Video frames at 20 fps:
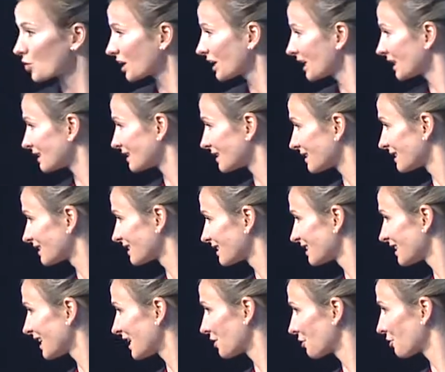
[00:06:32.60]
it is,
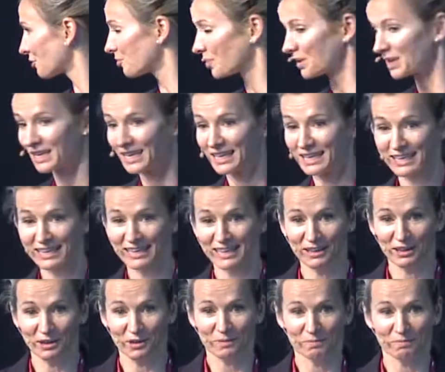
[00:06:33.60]
it could be,
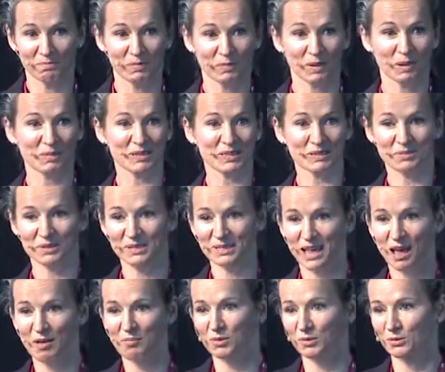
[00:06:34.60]
give me some
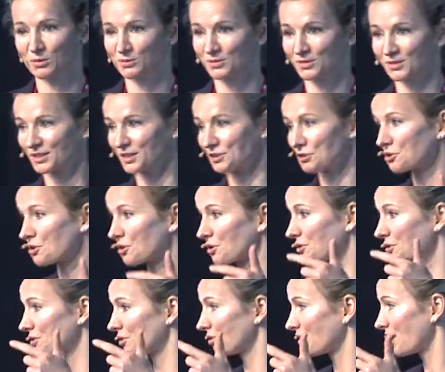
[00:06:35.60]
examples, you
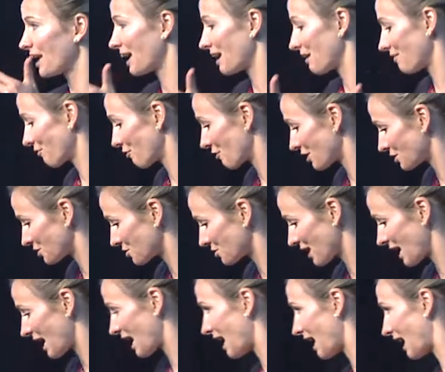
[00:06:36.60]
could have crashed your
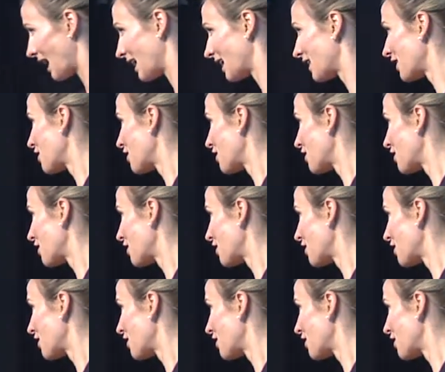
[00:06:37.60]
car,